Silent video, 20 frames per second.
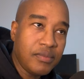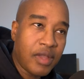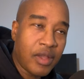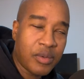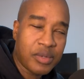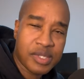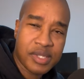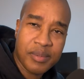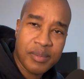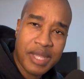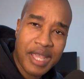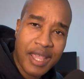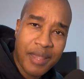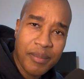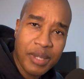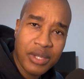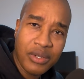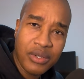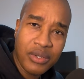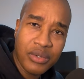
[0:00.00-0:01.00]
it was some
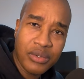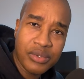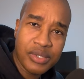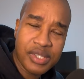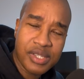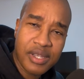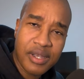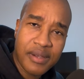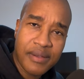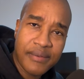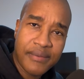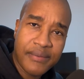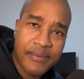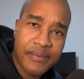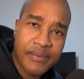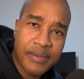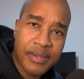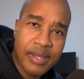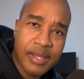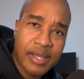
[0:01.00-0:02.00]
gaming news stuff,